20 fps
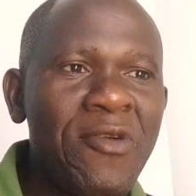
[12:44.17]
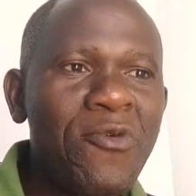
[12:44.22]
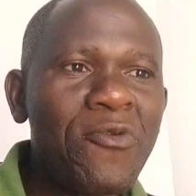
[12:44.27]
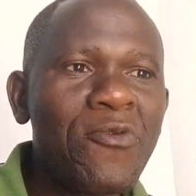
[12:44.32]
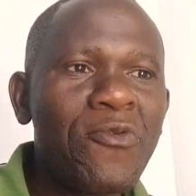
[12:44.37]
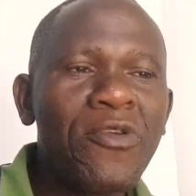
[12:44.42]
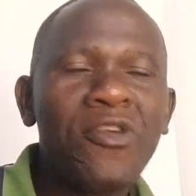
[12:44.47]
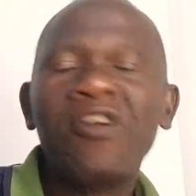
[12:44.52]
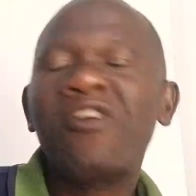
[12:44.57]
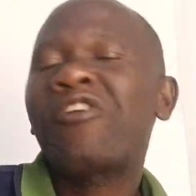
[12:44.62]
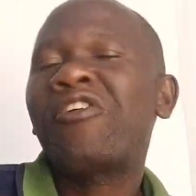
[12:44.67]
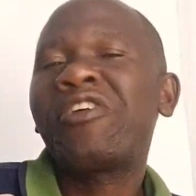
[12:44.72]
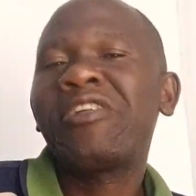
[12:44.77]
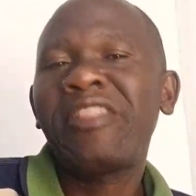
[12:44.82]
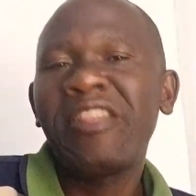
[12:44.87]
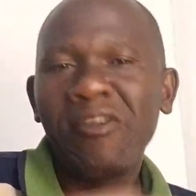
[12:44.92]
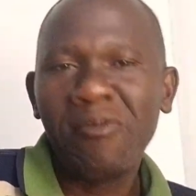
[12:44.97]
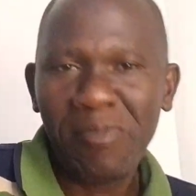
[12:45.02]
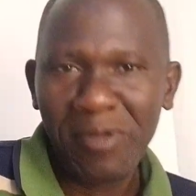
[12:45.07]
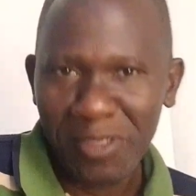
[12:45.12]
we all got the
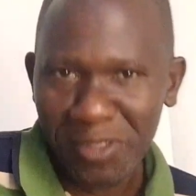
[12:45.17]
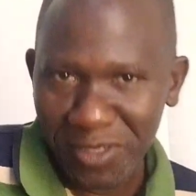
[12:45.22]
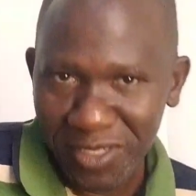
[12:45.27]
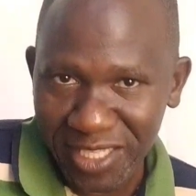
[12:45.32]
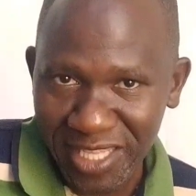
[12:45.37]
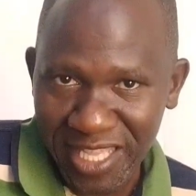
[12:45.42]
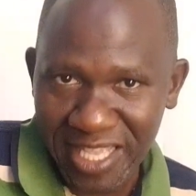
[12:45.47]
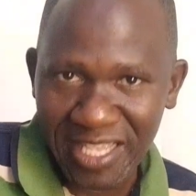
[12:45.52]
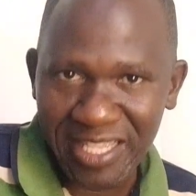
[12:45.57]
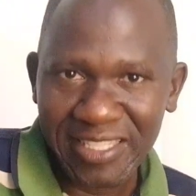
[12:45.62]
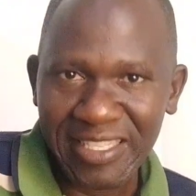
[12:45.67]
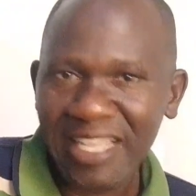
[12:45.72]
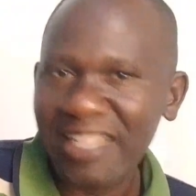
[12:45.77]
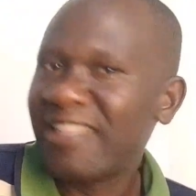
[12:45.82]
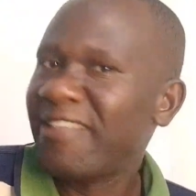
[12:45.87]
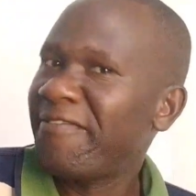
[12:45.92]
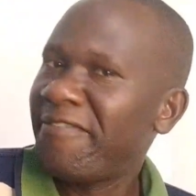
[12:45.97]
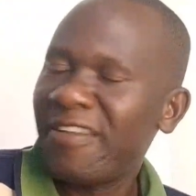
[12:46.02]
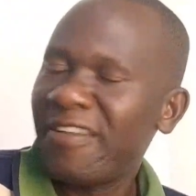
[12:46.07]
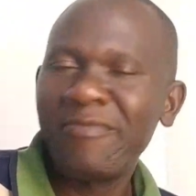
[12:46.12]
opportunities at the
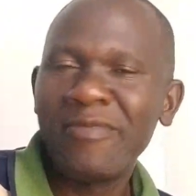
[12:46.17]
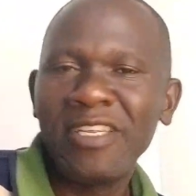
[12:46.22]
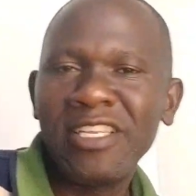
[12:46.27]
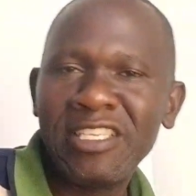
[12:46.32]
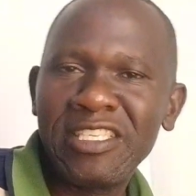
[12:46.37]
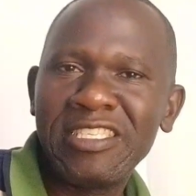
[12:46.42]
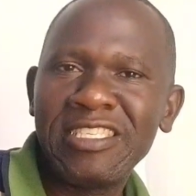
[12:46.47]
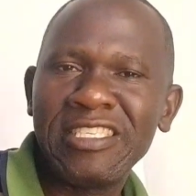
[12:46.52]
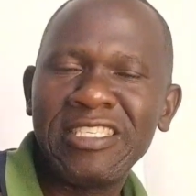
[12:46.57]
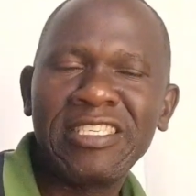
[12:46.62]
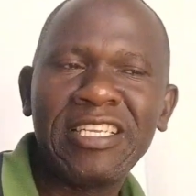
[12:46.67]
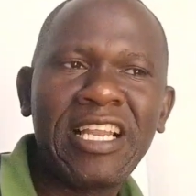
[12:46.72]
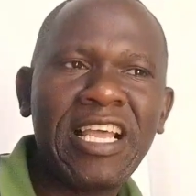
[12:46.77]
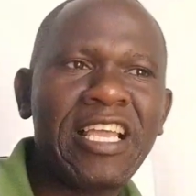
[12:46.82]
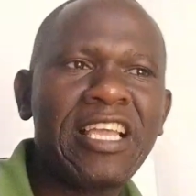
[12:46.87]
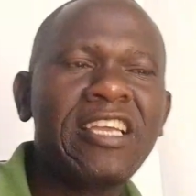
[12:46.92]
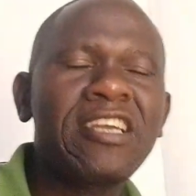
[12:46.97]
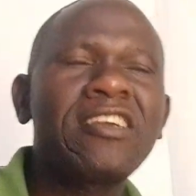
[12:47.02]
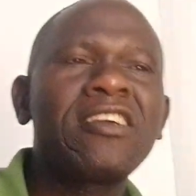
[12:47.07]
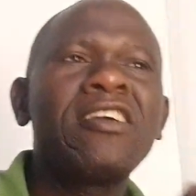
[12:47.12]
Villa Medellin. Like,
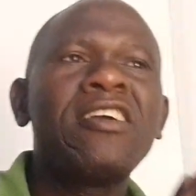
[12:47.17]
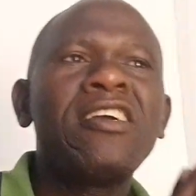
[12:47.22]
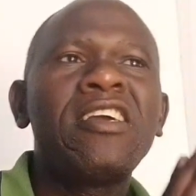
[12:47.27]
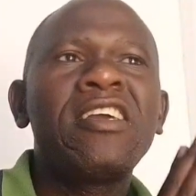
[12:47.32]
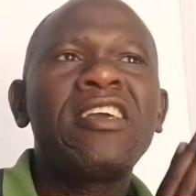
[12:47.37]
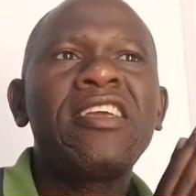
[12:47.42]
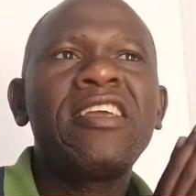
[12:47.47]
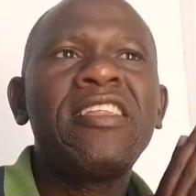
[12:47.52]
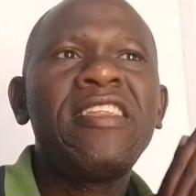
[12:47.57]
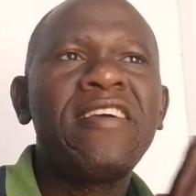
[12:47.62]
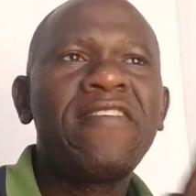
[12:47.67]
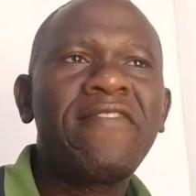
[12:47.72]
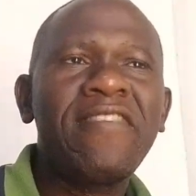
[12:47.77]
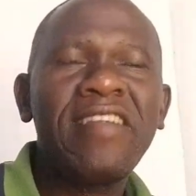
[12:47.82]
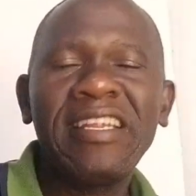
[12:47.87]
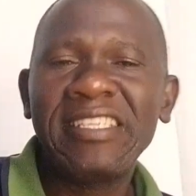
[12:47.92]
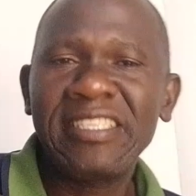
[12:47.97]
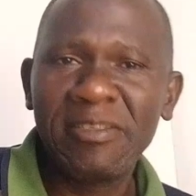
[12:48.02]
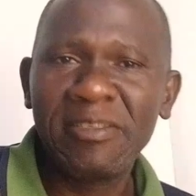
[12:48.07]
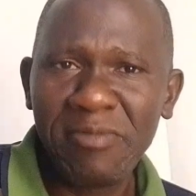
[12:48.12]
he never
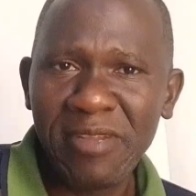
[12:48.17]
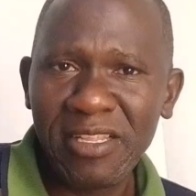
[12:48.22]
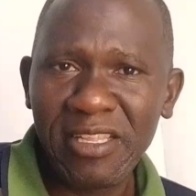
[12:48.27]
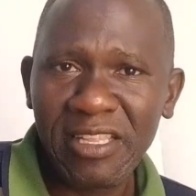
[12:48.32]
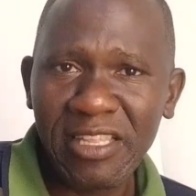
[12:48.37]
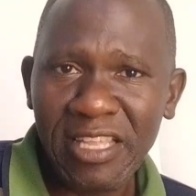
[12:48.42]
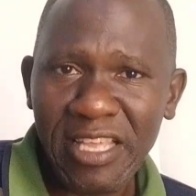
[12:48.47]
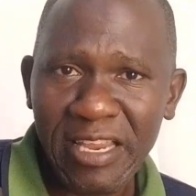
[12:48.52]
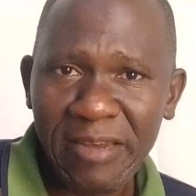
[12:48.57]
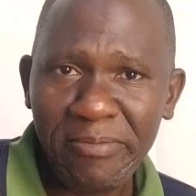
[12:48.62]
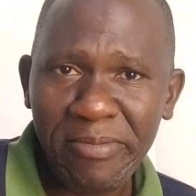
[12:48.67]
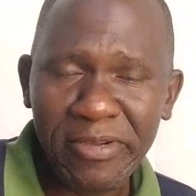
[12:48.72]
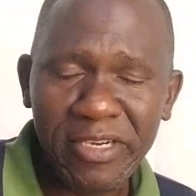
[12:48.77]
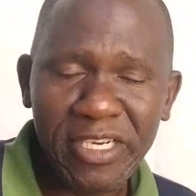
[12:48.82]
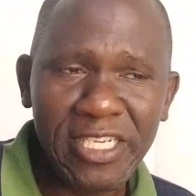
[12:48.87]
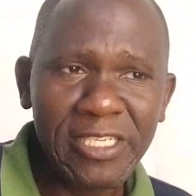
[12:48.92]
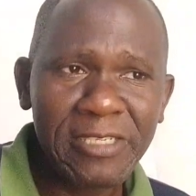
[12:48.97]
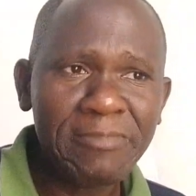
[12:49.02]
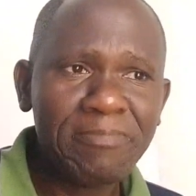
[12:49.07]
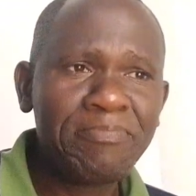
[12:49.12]
discriminated anybody.